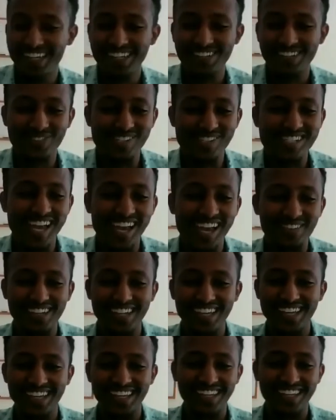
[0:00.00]
you don't have to say
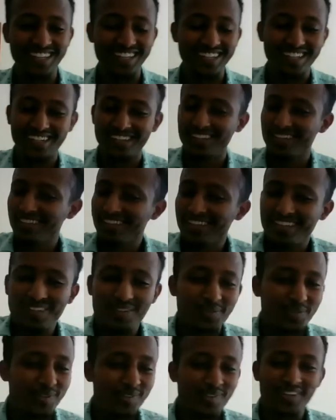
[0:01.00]
their name. Don't
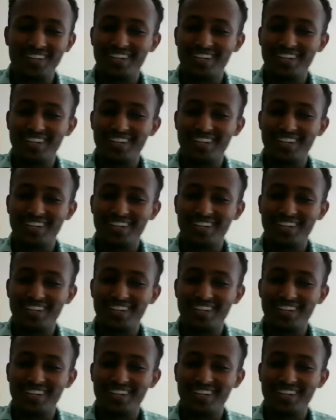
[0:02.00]
say their name.